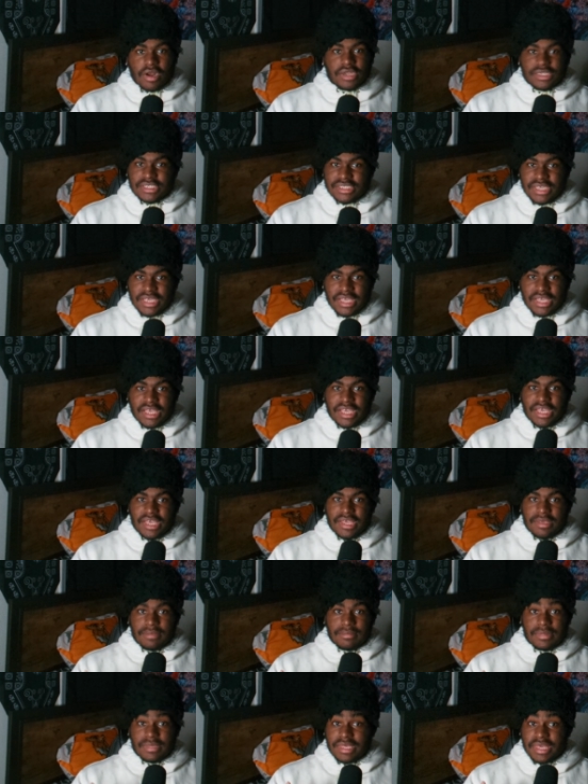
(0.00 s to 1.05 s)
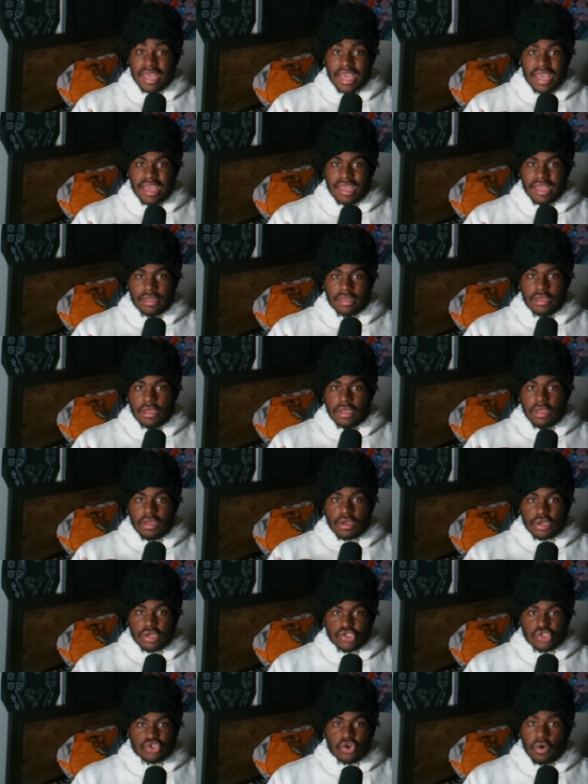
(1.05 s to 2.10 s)
a team. He can't
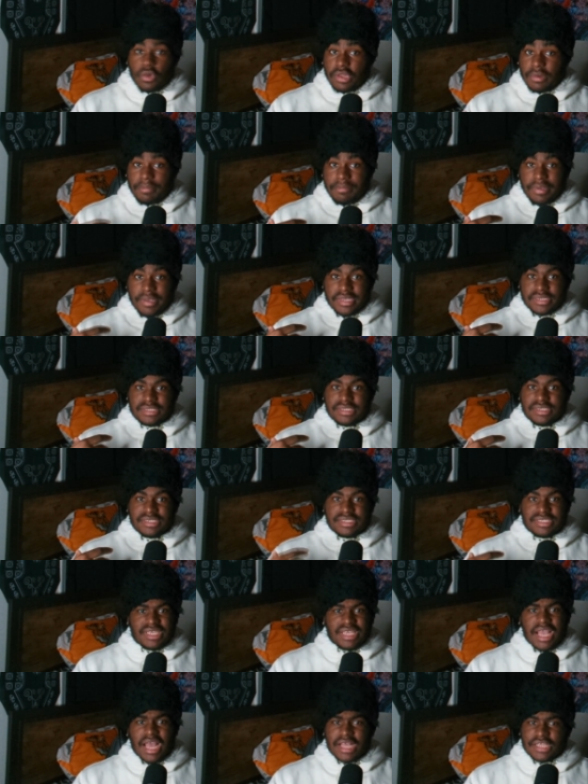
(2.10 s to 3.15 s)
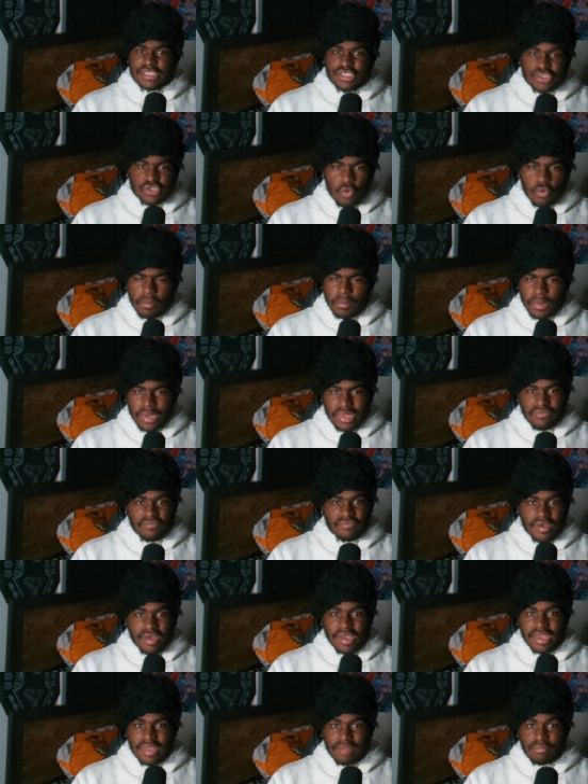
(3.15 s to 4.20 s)
control a business. He got so many
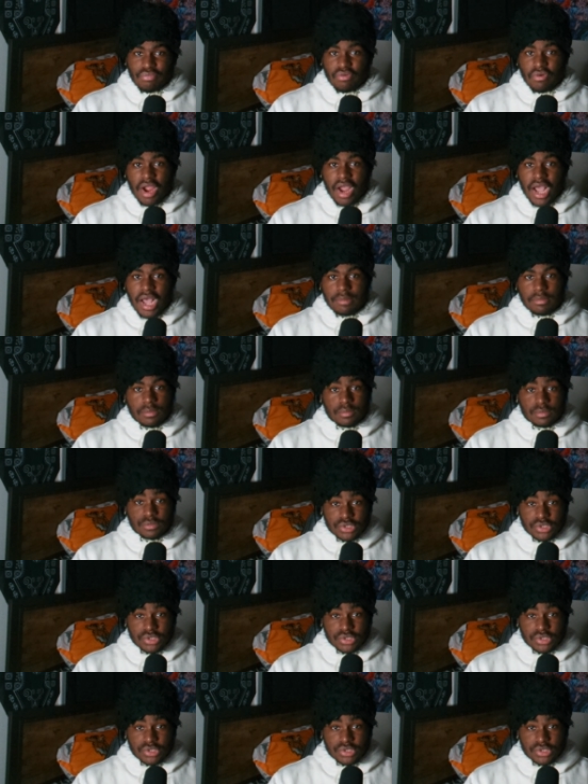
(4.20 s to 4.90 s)
fucking problems.